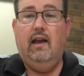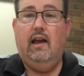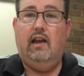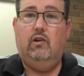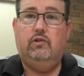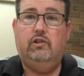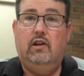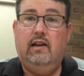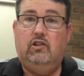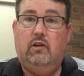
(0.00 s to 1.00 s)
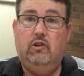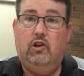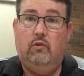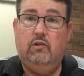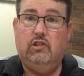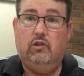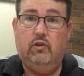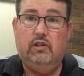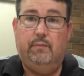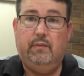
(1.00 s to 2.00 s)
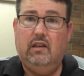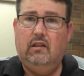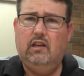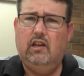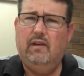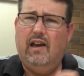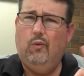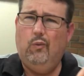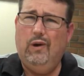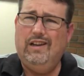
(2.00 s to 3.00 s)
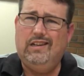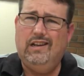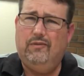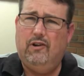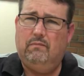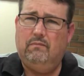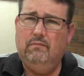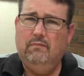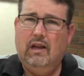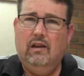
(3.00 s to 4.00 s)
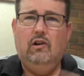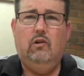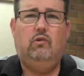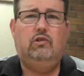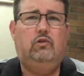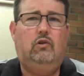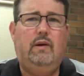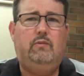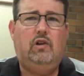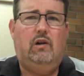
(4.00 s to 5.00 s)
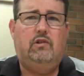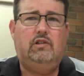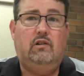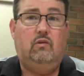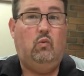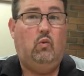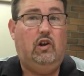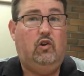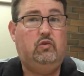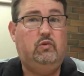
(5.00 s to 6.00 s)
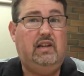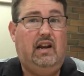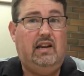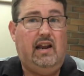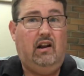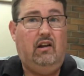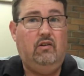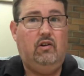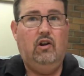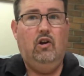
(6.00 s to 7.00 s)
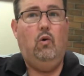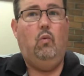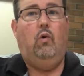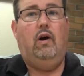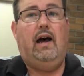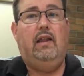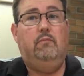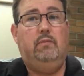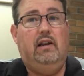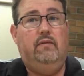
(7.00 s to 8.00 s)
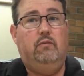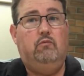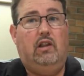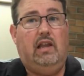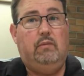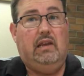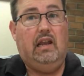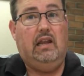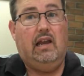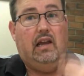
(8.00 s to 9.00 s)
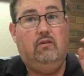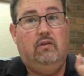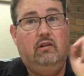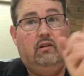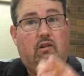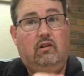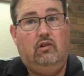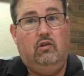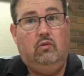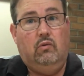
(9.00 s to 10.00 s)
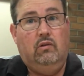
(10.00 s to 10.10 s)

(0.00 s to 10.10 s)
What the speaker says: And also next time you go to install something, think about where'd you get it from? What sort of website was it? What else was there to download? What other benefit might they be getting out of you?